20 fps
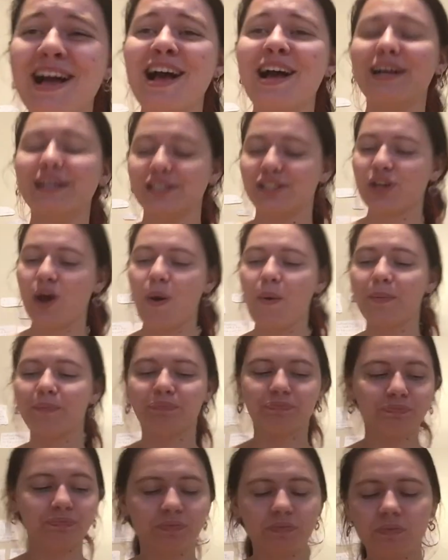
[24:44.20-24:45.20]
So,
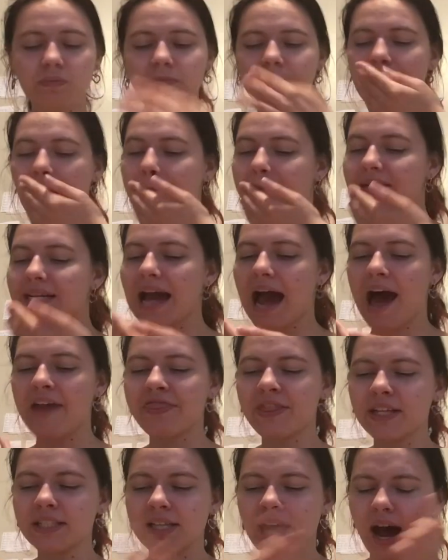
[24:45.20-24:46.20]
but at
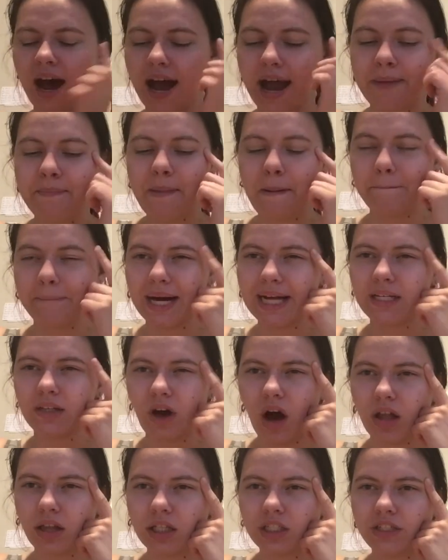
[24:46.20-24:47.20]
the time, my
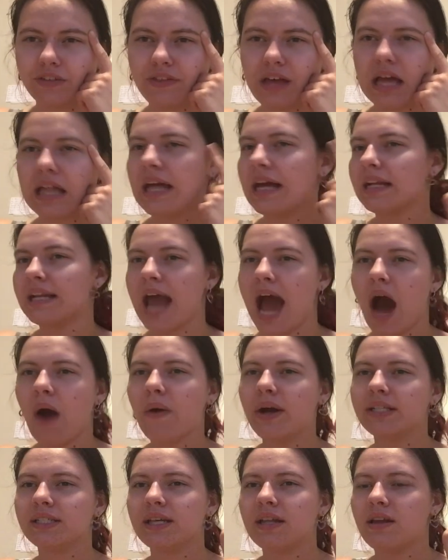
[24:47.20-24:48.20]
knowledge of that, like now
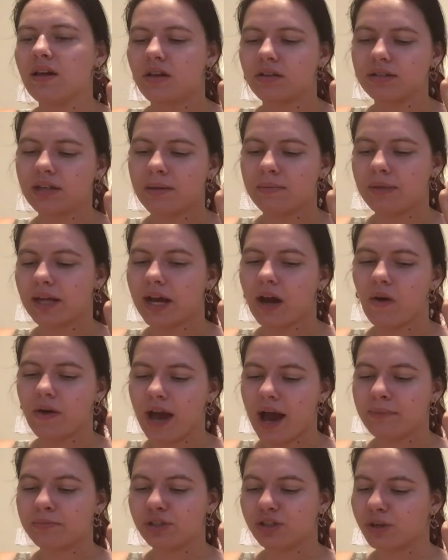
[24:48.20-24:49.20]
I say that all the time, like, oh yeah,
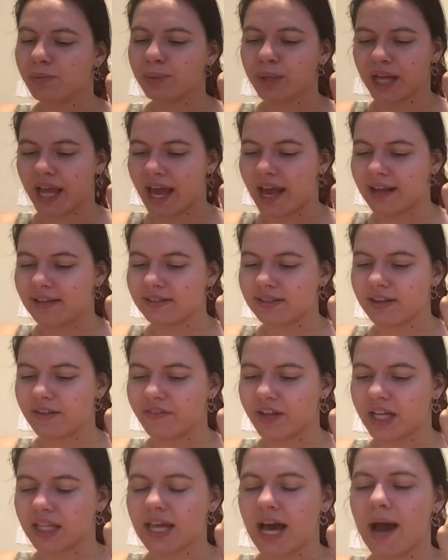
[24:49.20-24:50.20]
I'm super gay and stuff
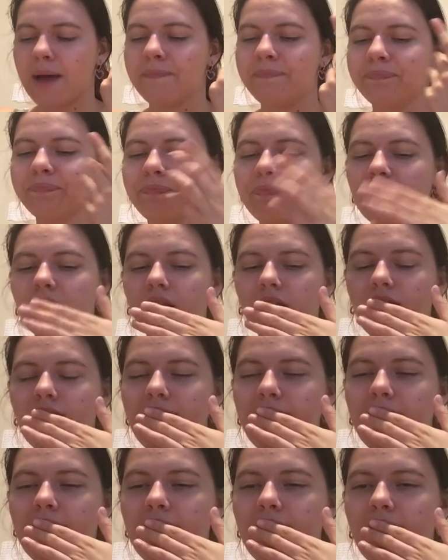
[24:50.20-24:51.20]
like that.
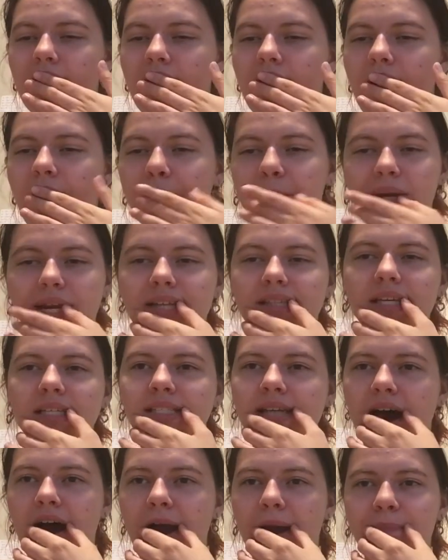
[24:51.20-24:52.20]
But at the
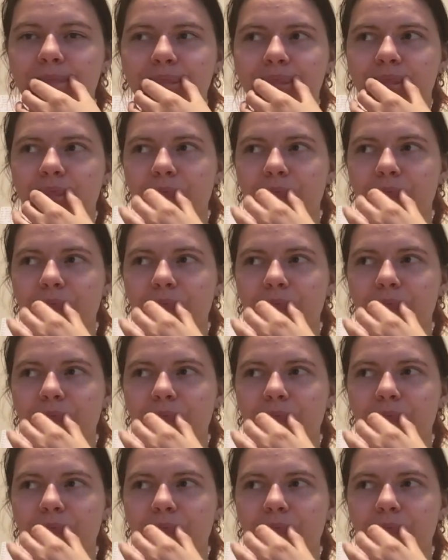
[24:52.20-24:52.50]
time,